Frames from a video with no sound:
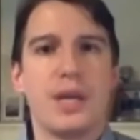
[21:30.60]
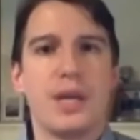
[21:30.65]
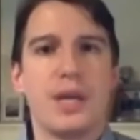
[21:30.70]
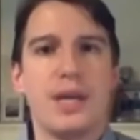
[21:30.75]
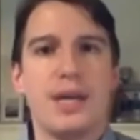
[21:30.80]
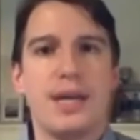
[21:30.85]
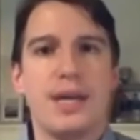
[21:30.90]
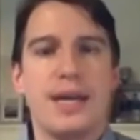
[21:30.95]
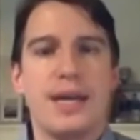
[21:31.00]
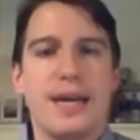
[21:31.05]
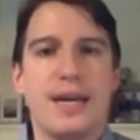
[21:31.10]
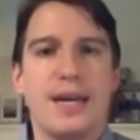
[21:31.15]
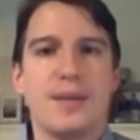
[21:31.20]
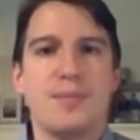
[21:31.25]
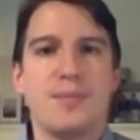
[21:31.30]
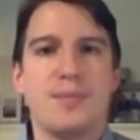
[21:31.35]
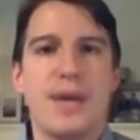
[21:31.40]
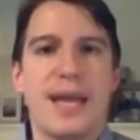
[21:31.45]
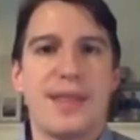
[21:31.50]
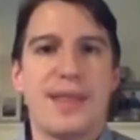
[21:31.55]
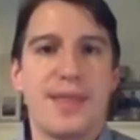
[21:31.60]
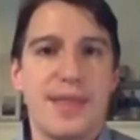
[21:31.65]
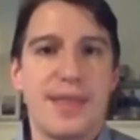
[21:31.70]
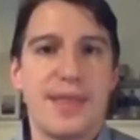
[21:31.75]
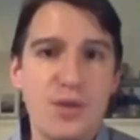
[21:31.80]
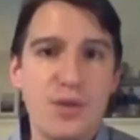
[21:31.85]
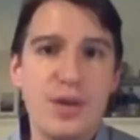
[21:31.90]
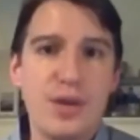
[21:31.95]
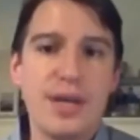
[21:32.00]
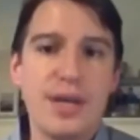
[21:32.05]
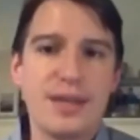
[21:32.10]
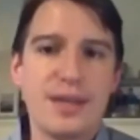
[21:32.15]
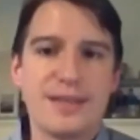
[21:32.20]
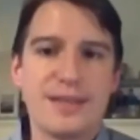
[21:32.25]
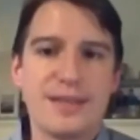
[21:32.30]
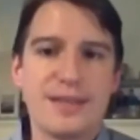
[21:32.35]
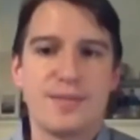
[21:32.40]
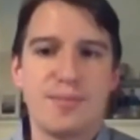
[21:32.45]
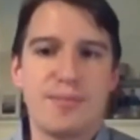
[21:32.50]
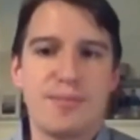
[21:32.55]
And theory
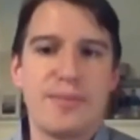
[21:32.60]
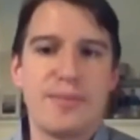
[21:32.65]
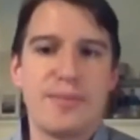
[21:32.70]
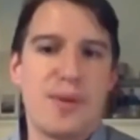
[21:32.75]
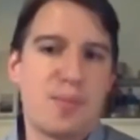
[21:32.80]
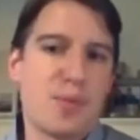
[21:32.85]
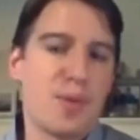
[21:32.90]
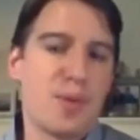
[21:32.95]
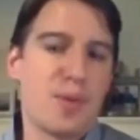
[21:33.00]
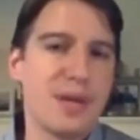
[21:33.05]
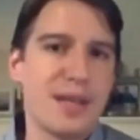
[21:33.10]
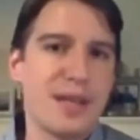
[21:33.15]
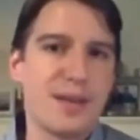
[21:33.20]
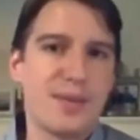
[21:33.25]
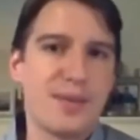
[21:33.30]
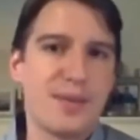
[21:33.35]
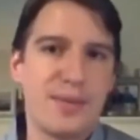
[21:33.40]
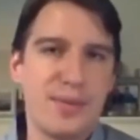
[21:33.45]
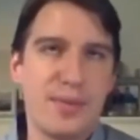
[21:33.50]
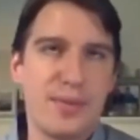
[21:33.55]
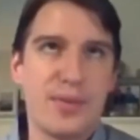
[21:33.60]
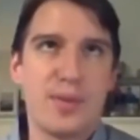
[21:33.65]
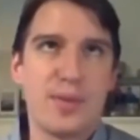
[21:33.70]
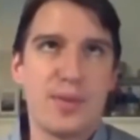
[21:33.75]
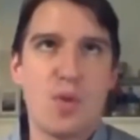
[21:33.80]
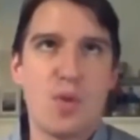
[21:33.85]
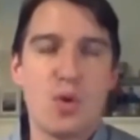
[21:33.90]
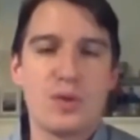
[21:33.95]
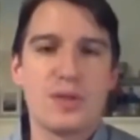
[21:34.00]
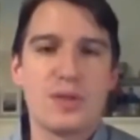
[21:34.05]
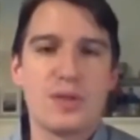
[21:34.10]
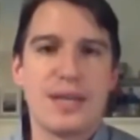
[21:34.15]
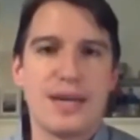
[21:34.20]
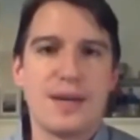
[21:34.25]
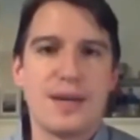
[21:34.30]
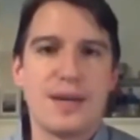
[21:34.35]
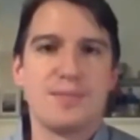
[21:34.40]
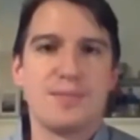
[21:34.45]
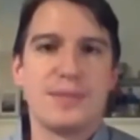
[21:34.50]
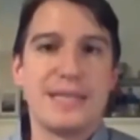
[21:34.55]
is probably the most
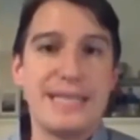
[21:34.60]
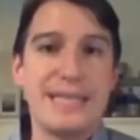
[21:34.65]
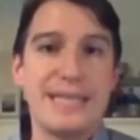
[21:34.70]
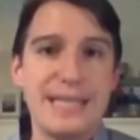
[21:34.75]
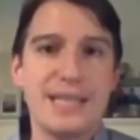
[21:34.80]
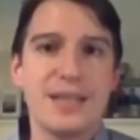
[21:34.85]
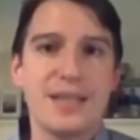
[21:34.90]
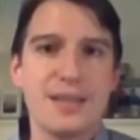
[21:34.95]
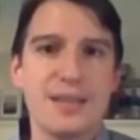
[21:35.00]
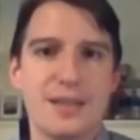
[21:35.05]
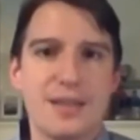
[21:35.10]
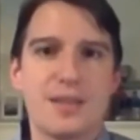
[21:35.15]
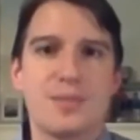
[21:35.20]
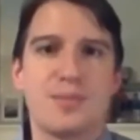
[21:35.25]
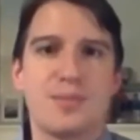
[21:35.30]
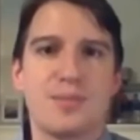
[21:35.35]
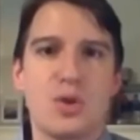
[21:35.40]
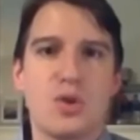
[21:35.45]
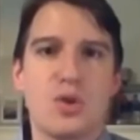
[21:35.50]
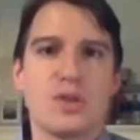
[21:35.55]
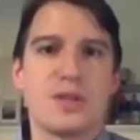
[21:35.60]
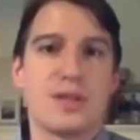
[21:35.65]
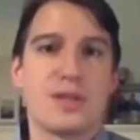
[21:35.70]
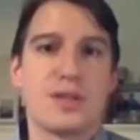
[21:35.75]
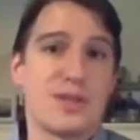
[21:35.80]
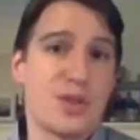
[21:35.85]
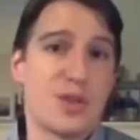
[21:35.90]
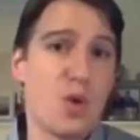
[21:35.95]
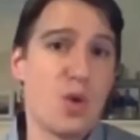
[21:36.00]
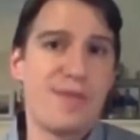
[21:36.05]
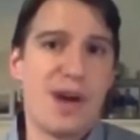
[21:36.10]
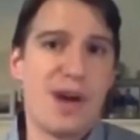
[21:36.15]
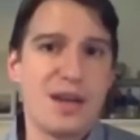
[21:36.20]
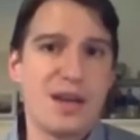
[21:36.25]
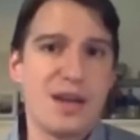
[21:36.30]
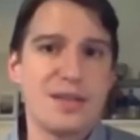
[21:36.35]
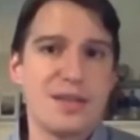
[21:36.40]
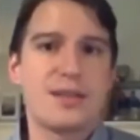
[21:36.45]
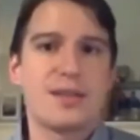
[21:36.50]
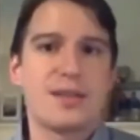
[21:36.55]
tedious because it's so
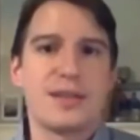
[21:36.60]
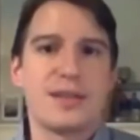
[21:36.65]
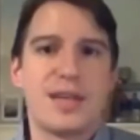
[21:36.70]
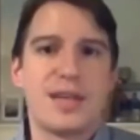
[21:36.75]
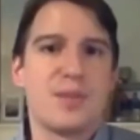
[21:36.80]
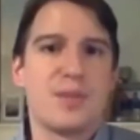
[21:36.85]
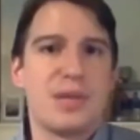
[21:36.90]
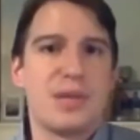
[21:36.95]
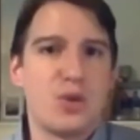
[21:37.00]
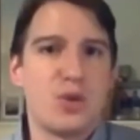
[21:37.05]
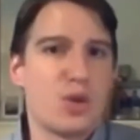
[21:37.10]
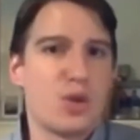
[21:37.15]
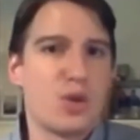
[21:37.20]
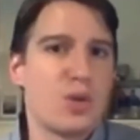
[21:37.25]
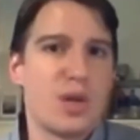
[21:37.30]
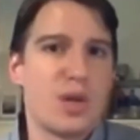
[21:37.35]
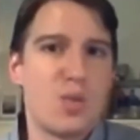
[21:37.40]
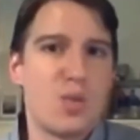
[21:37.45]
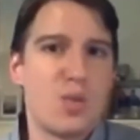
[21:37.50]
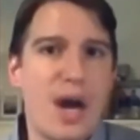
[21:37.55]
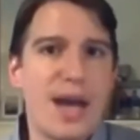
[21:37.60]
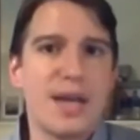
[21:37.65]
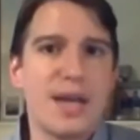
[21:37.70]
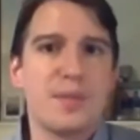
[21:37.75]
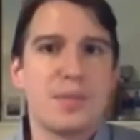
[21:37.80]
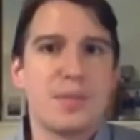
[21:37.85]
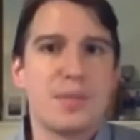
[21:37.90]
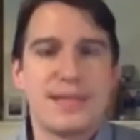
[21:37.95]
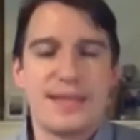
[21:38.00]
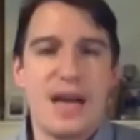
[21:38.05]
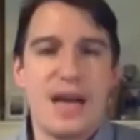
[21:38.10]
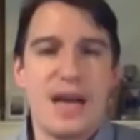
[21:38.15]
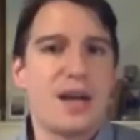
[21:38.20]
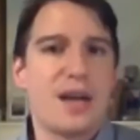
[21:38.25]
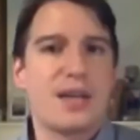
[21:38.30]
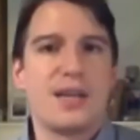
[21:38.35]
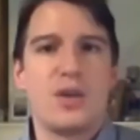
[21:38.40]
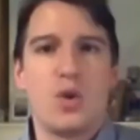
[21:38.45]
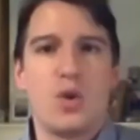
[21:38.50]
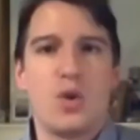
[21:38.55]
vast. It can be not only wine, but
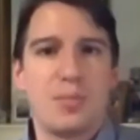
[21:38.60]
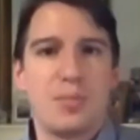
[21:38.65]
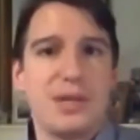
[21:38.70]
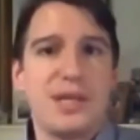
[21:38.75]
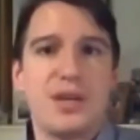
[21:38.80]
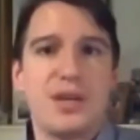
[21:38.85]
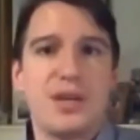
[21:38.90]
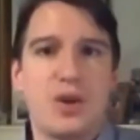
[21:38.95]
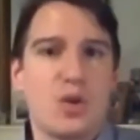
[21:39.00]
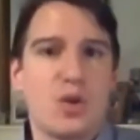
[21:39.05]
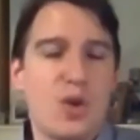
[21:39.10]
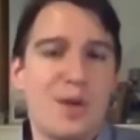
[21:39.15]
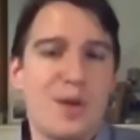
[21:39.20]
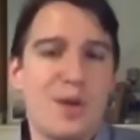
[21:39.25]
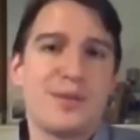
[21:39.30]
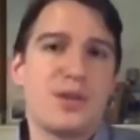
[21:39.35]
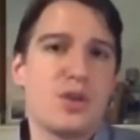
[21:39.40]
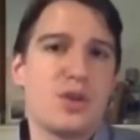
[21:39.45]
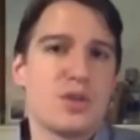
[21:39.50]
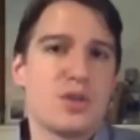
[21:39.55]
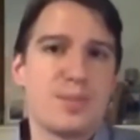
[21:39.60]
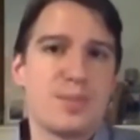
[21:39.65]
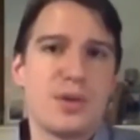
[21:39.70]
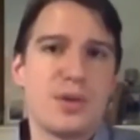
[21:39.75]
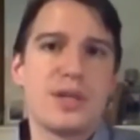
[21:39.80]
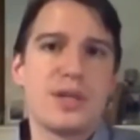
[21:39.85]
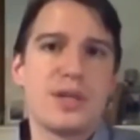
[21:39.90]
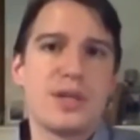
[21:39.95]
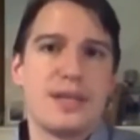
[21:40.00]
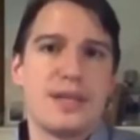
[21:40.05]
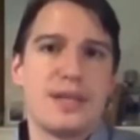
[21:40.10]
sake or beer or coffee or spirits.